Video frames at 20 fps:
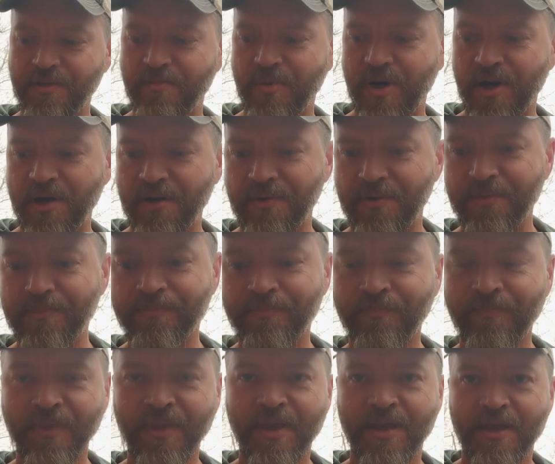to the bottle,
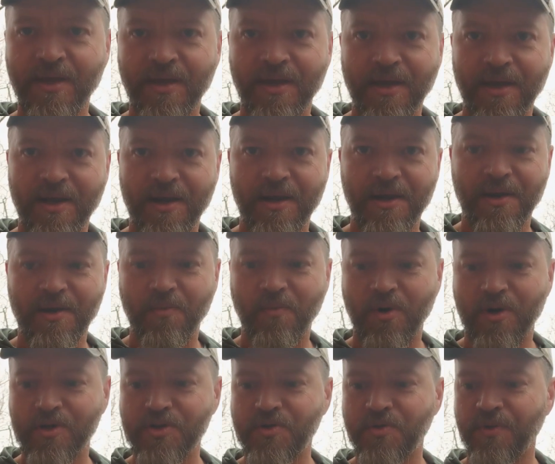and
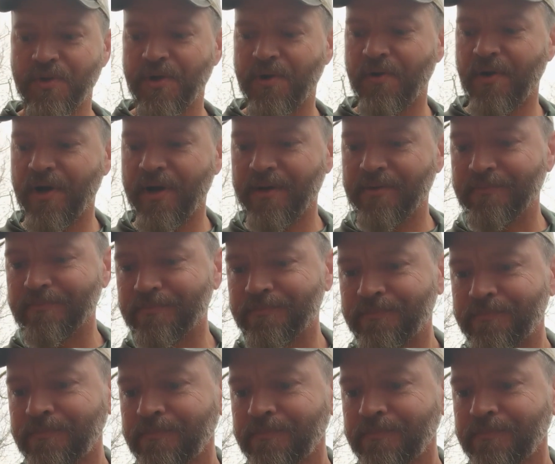works really great.